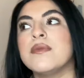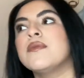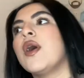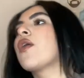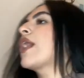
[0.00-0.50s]

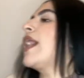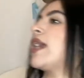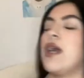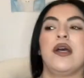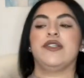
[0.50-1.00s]
Okay,
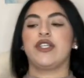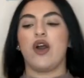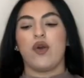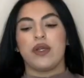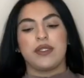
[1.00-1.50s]

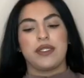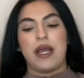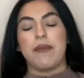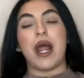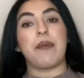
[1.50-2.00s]
so
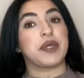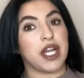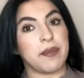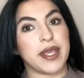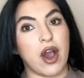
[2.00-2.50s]
I'm, I'm gonna
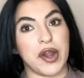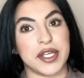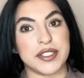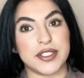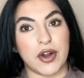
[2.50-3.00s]
be
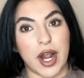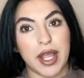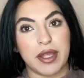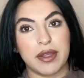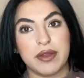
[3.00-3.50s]
honest, all
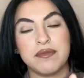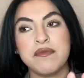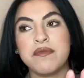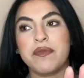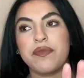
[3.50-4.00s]
right?
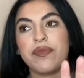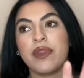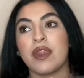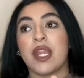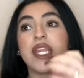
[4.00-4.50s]

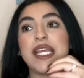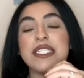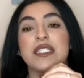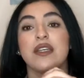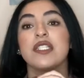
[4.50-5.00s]
This
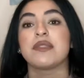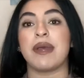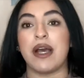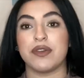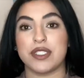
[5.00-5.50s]

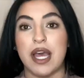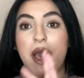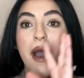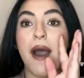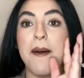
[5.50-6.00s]
smells
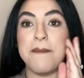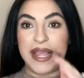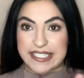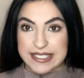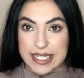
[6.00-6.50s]

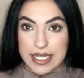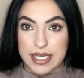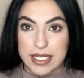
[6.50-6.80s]
amazing.